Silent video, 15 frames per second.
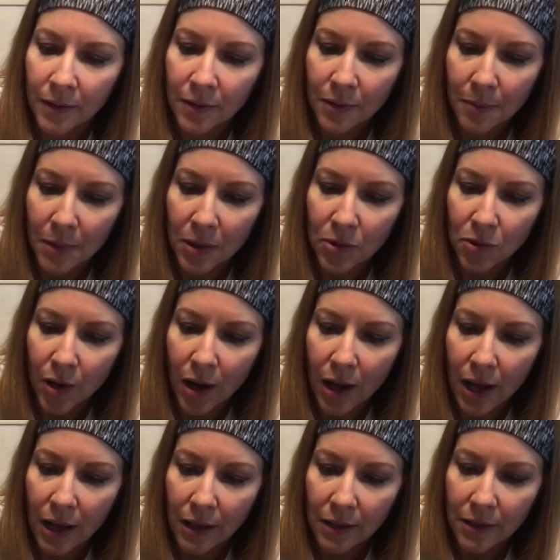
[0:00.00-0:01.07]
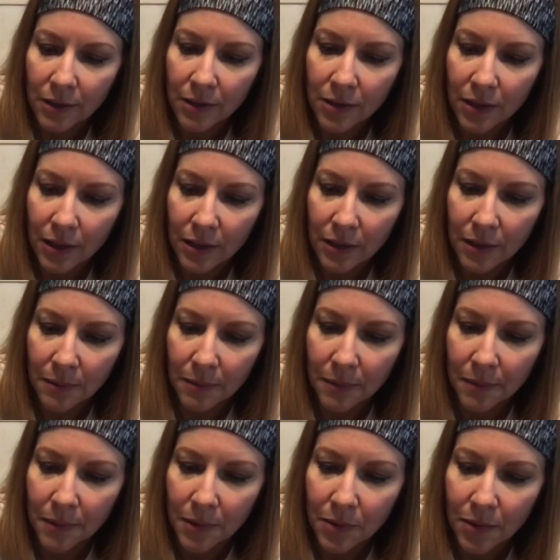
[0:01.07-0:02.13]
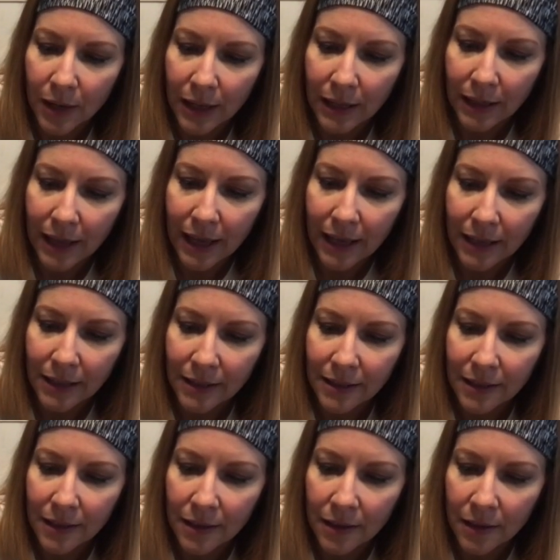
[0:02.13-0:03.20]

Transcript: So I'm gonna draw just some straight lines